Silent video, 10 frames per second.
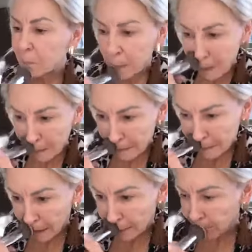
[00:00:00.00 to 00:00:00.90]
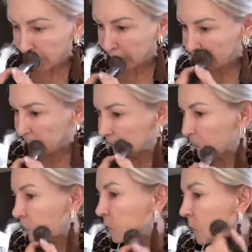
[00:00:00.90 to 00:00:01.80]
I'm trying to decide if I'm going to
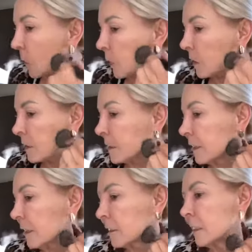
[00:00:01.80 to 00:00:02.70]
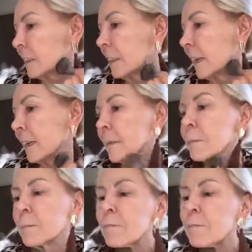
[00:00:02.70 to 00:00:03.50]
do concealer today.